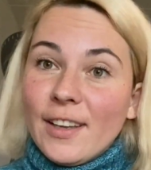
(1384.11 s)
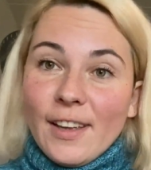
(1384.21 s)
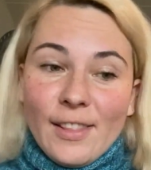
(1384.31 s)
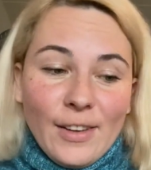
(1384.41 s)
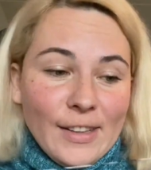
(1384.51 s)

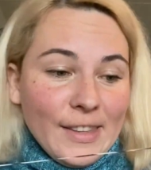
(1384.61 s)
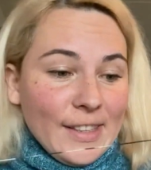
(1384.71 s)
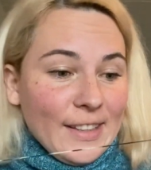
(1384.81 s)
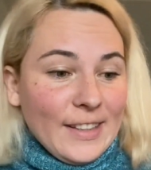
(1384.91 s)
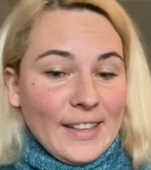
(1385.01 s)
a lot
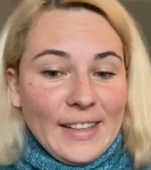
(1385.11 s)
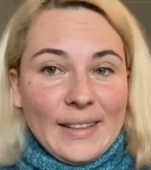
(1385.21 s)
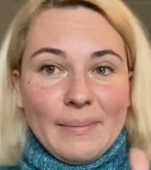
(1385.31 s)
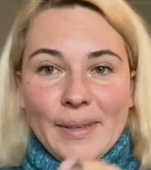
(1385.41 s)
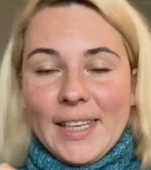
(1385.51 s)

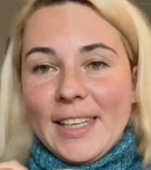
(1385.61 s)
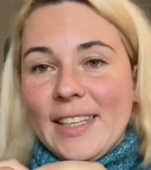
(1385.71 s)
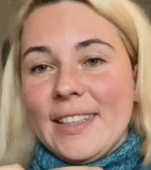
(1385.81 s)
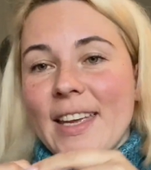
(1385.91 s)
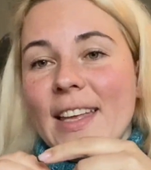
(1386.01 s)
in
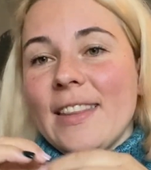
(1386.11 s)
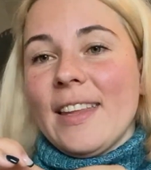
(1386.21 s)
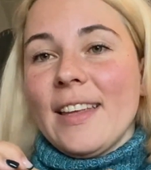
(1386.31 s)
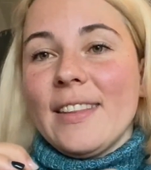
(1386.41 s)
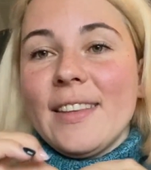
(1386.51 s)
beginning, and
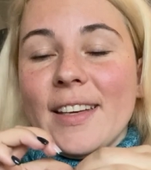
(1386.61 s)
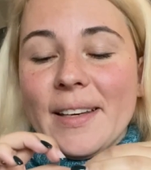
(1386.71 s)
then